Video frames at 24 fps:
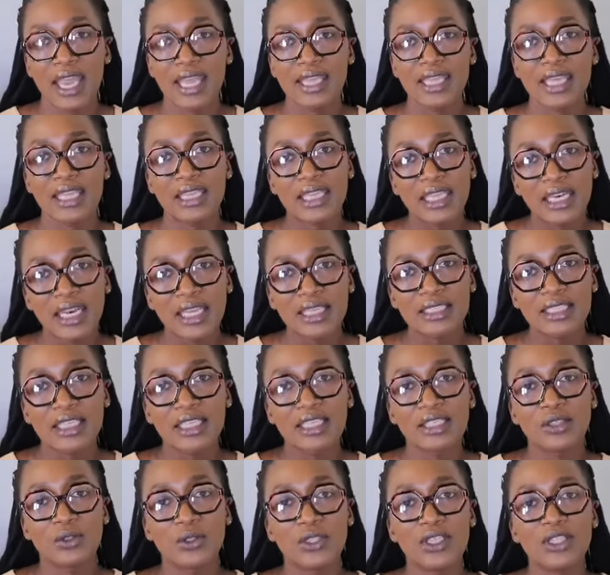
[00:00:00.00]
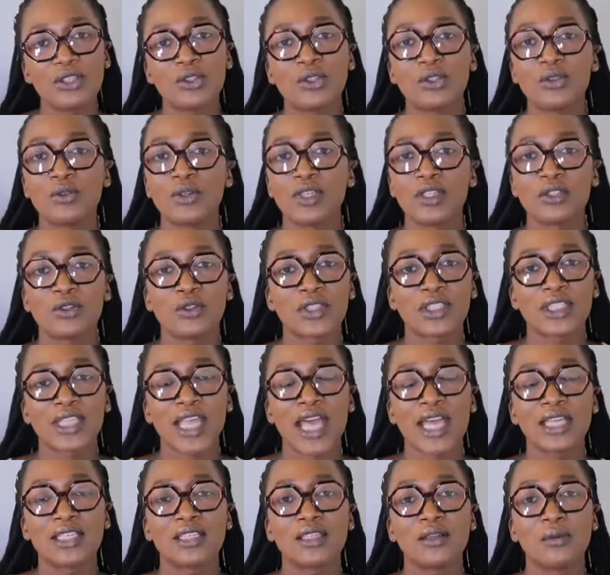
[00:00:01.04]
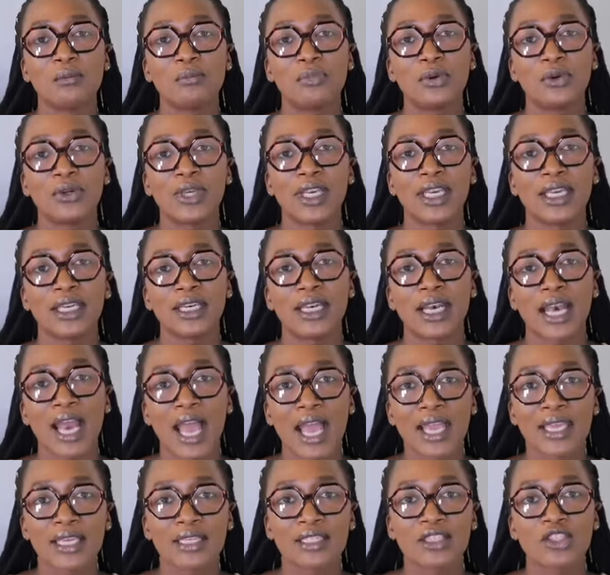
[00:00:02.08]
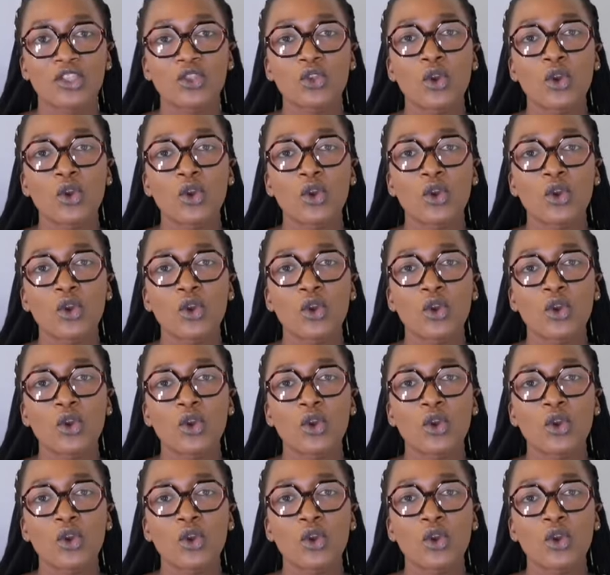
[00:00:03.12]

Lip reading: And then the next thing you need to do is to start booking clients.